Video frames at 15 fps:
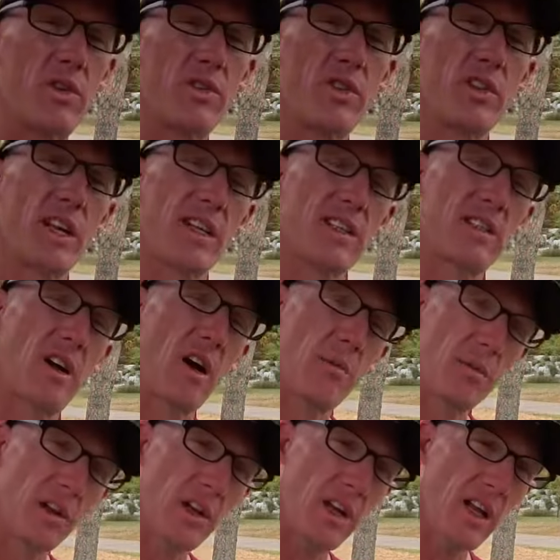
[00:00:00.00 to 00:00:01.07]
your next
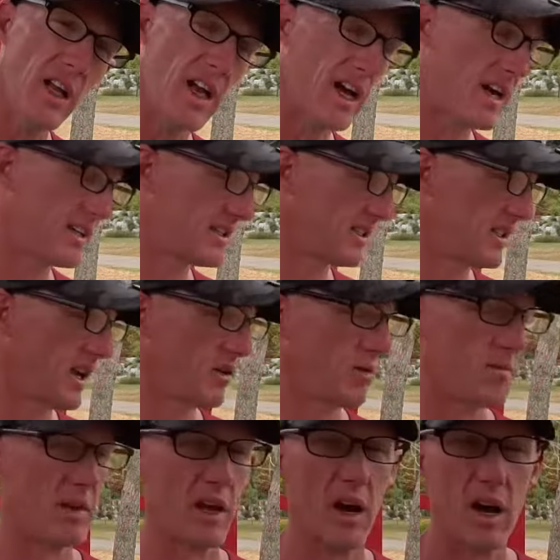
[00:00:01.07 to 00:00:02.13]
tumbler? I said that would
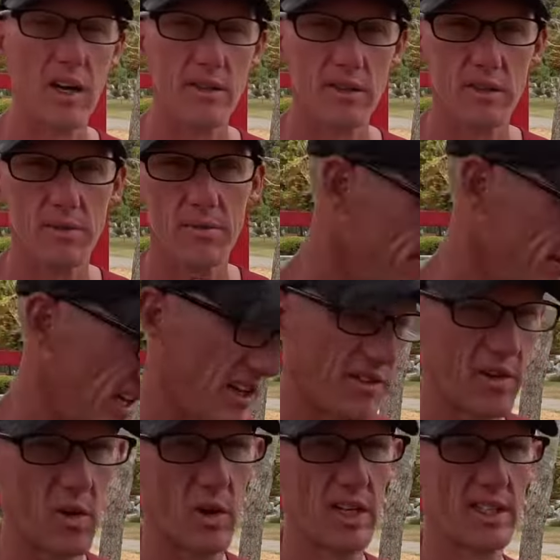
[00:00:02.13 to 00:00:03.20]
be awesome. And of
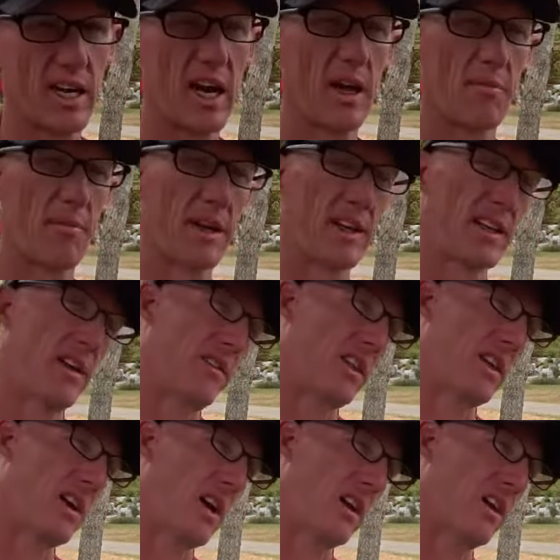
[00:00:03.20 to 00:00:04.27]
course, I picked out the
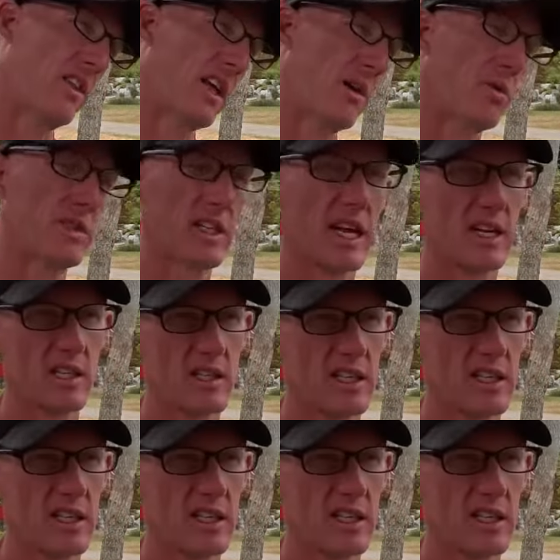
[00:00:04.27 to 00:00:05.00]
color that was actually a